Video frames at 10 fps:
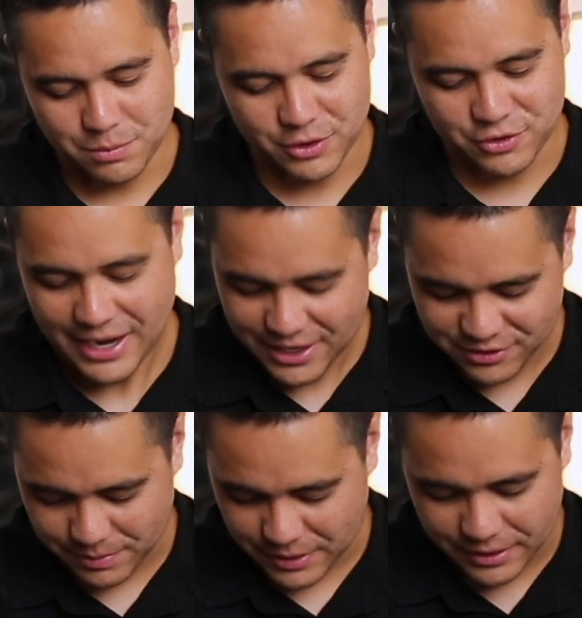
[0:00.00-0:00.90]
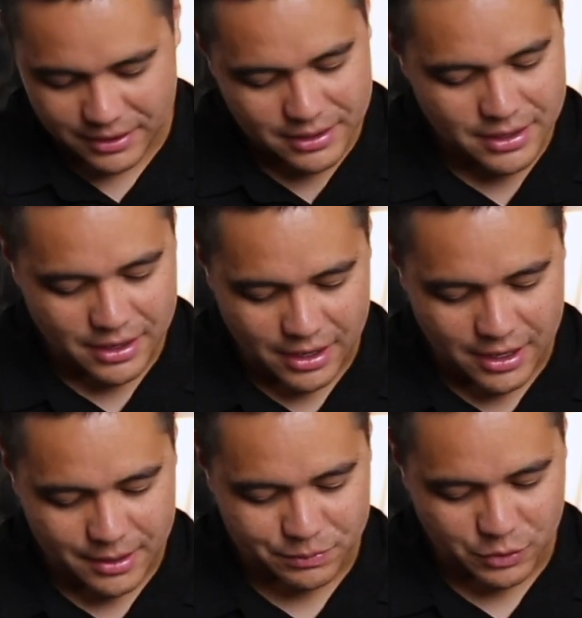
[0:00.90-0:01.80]
put your hands up there.
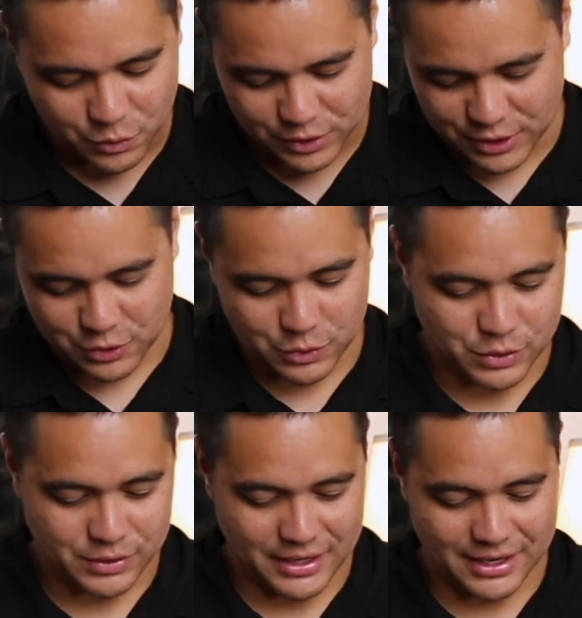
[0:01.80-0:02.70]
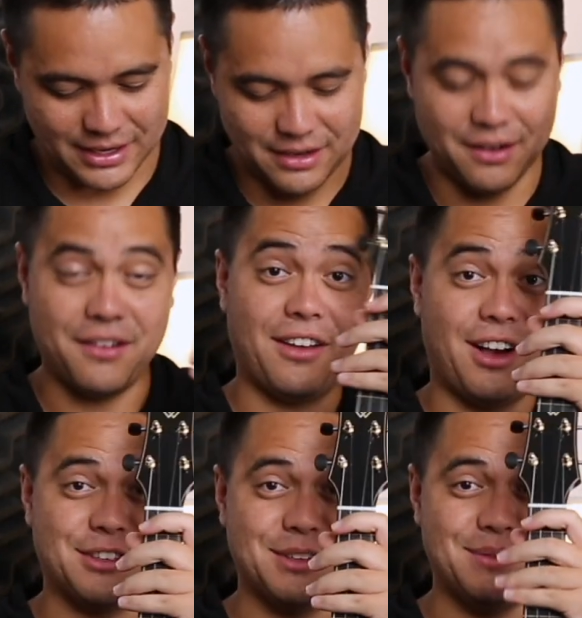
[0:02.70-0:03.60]
Really cool and
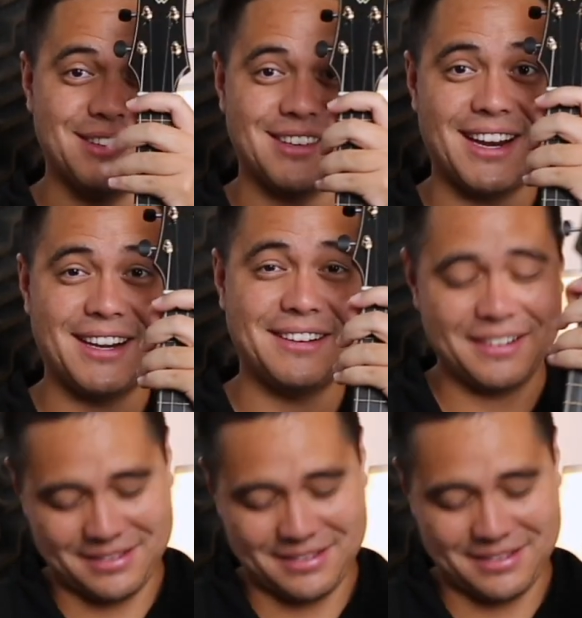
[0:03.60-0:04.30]
awesome design.